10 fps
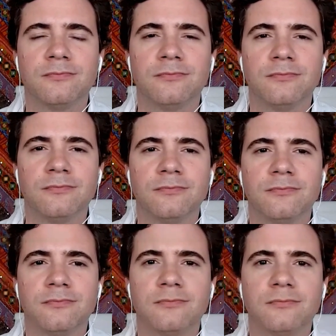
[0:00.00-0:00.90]

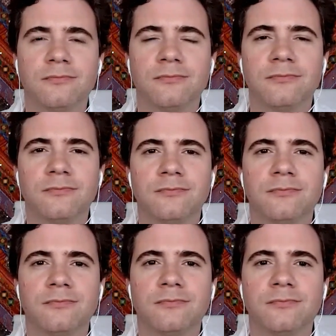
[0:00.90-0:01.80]

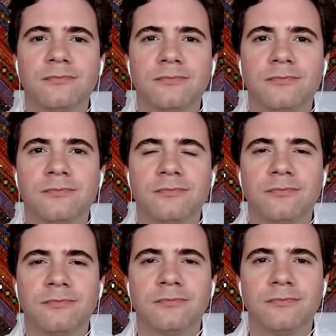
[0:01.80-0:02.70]

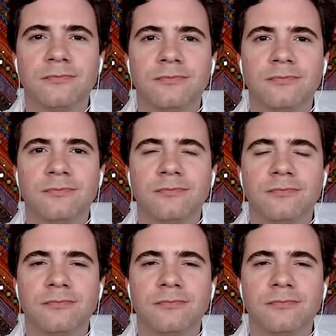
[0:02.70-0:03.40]
(not speaking)